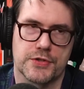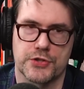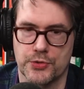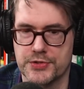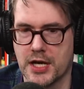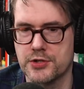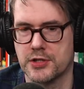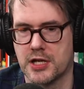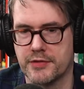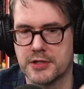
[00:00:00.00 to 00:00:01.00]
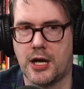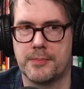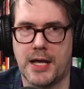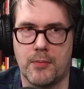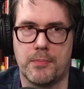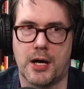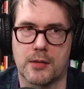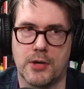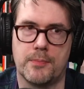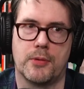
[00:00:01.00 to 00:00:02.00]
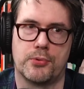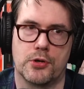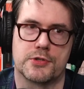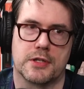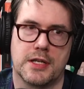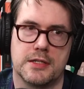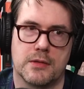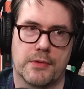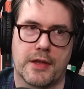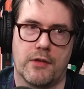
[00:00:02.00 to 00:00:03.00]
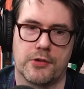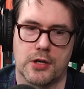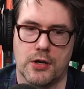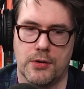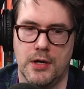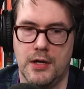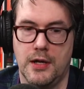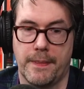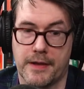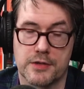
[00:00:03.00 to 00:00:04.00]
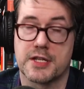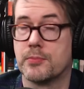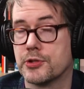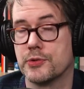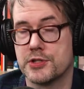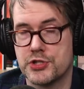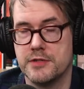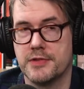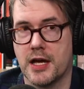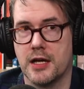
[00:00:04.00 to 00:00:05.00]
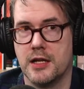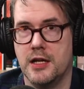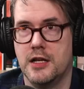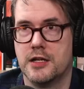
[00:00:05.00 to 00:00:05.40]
And so it was actually kind of a top-down, bottom-up approach that they did with AlphaGo that is able to achieve that.